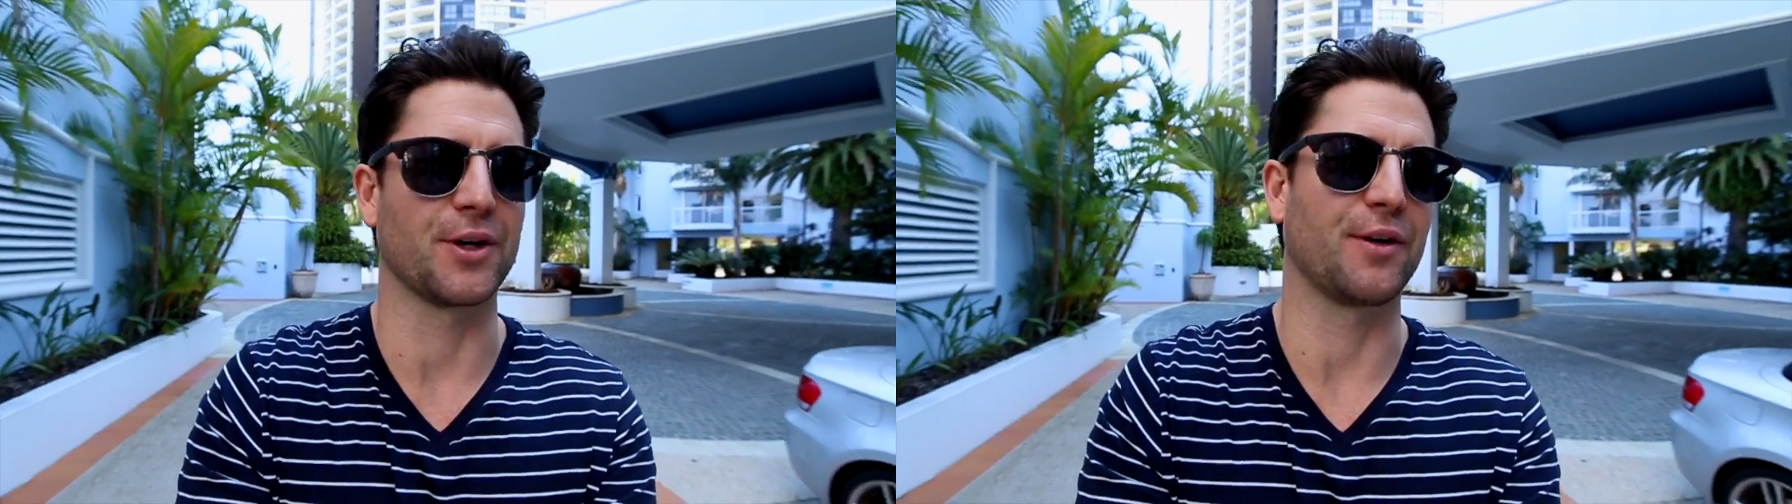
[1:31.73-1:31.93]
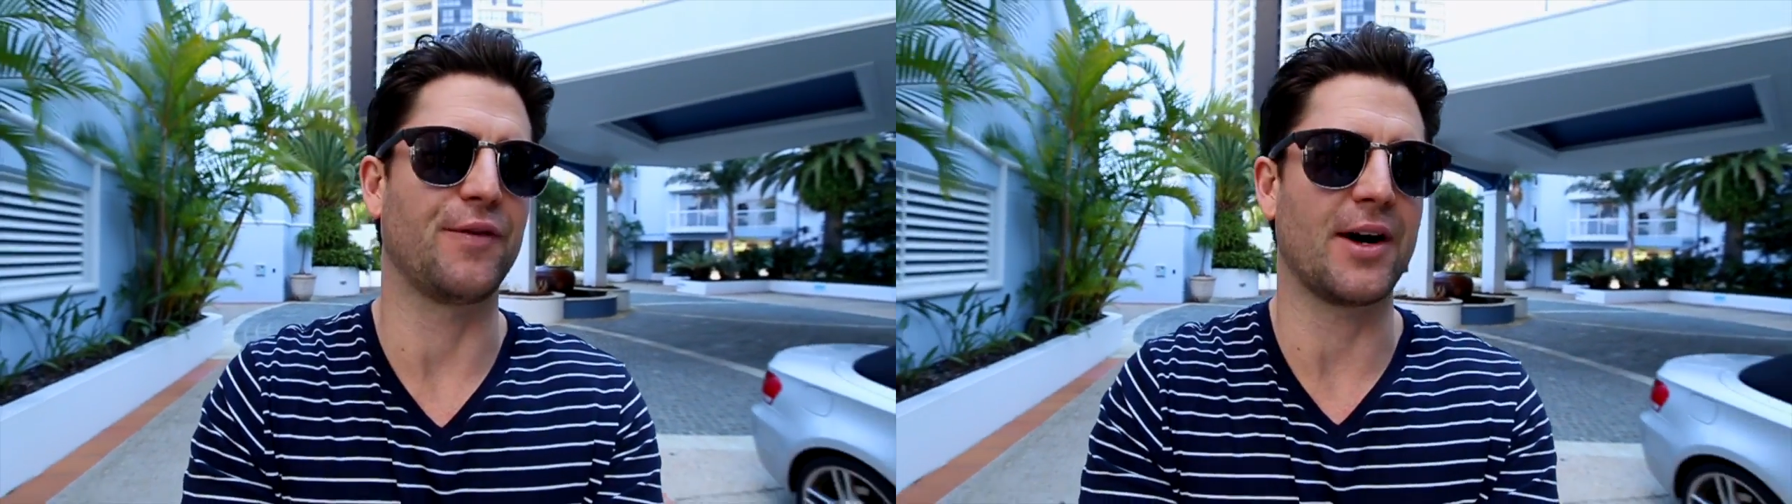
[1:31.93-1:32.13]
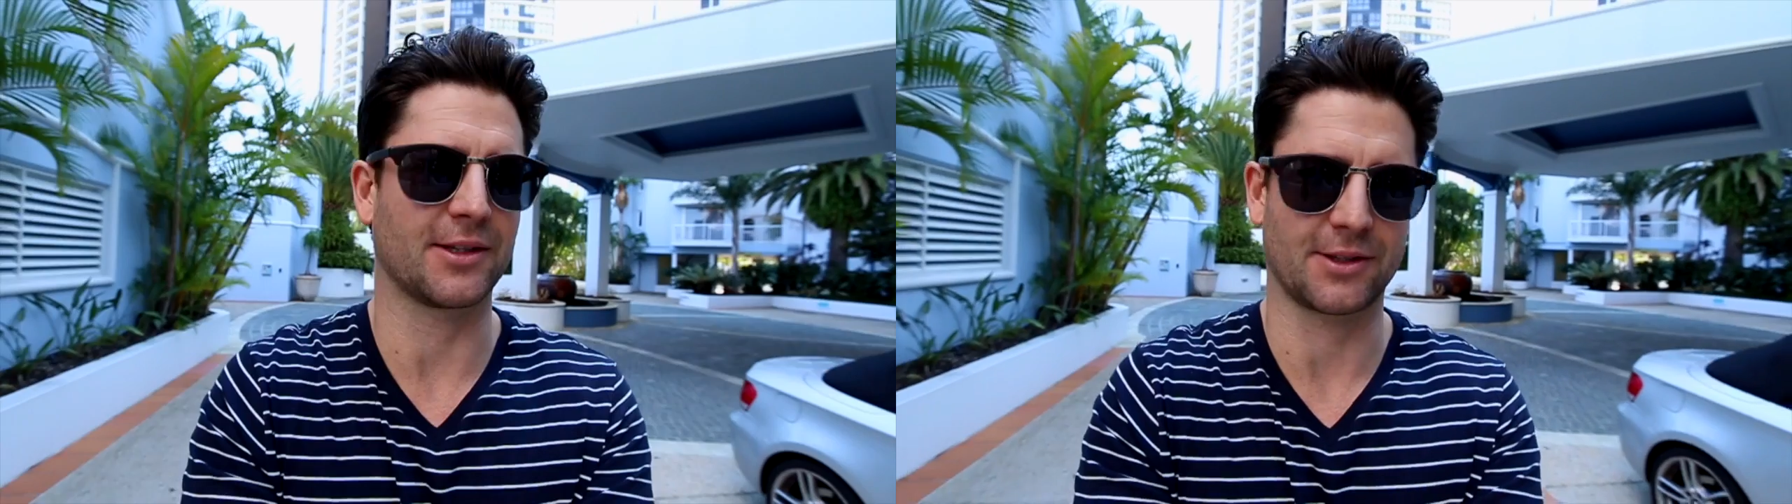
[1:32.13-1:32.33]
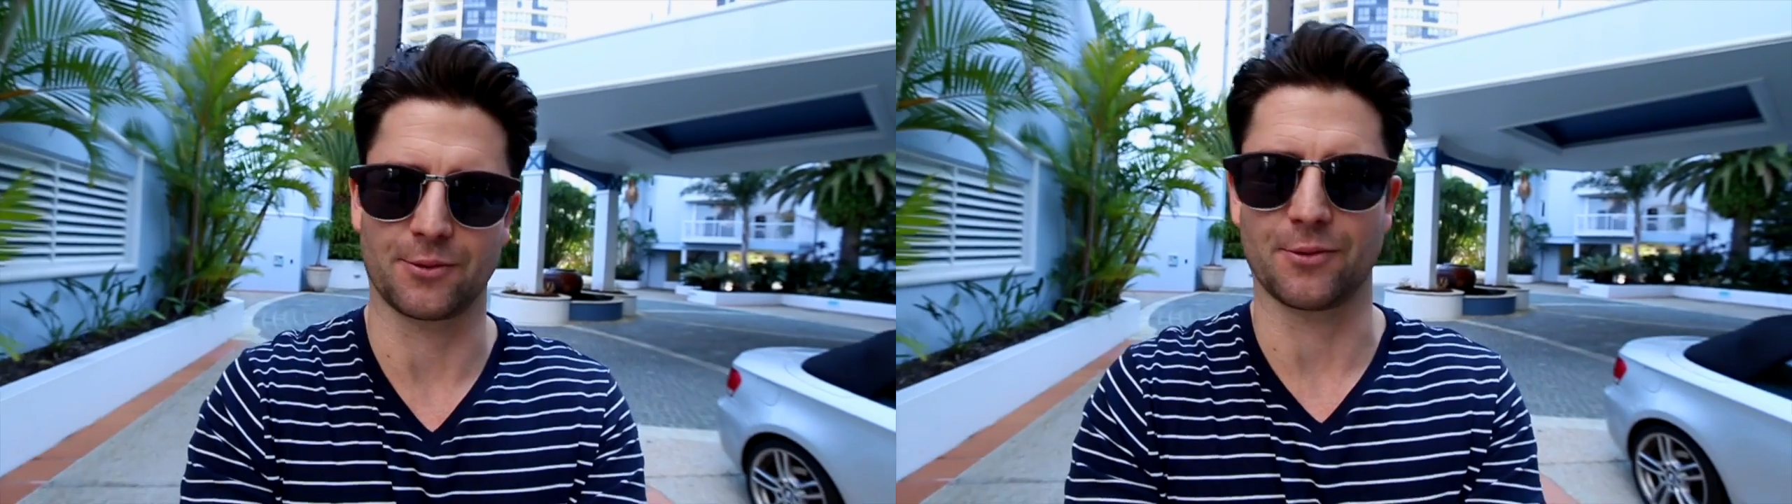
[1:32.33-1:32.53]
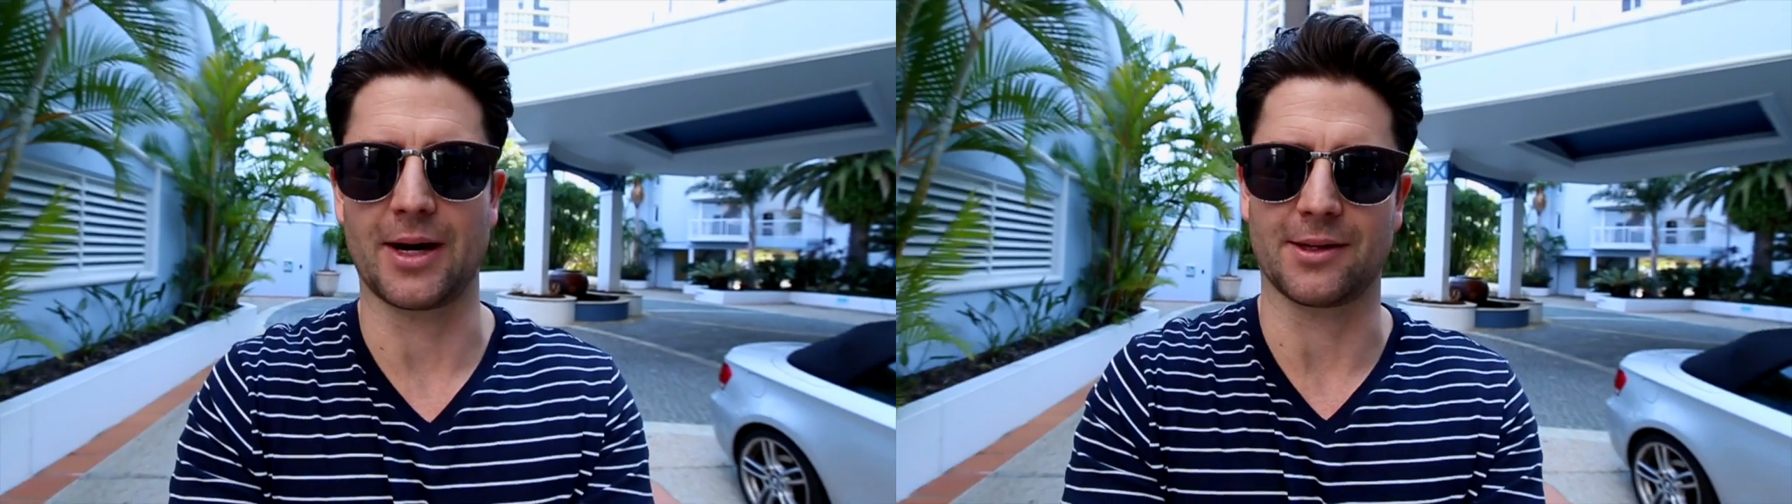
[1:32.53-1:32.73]
at a
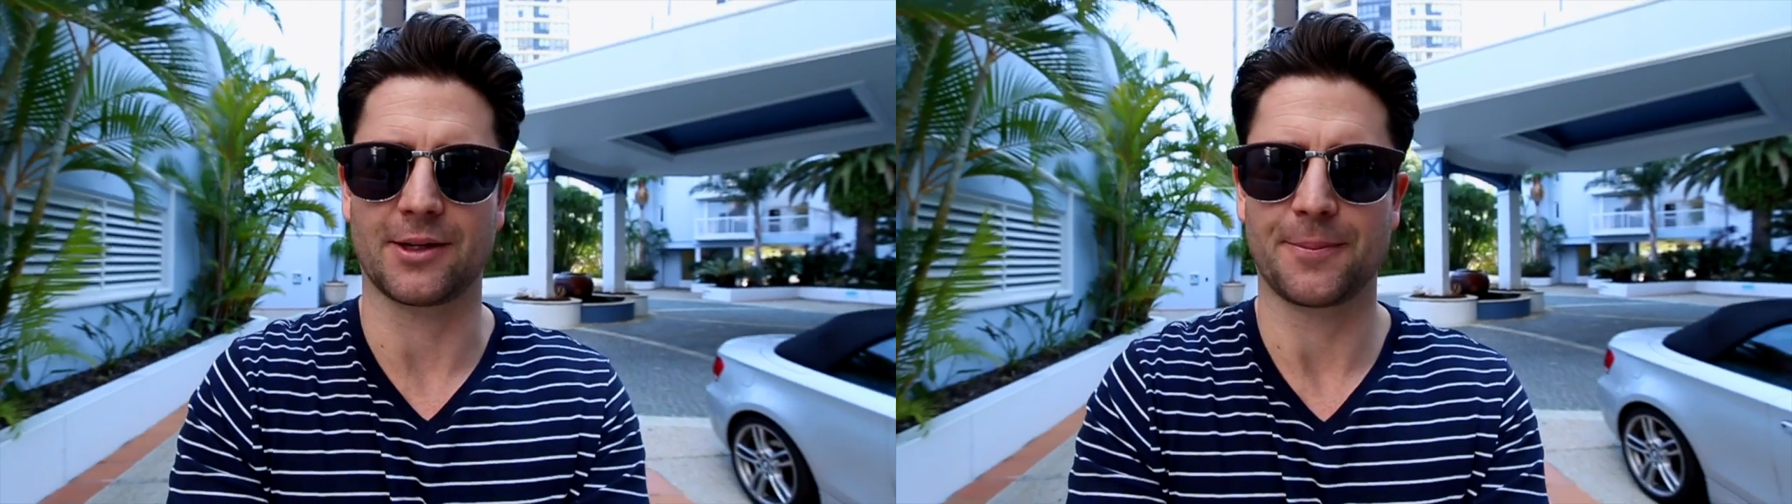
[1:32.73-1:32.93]
faster rate.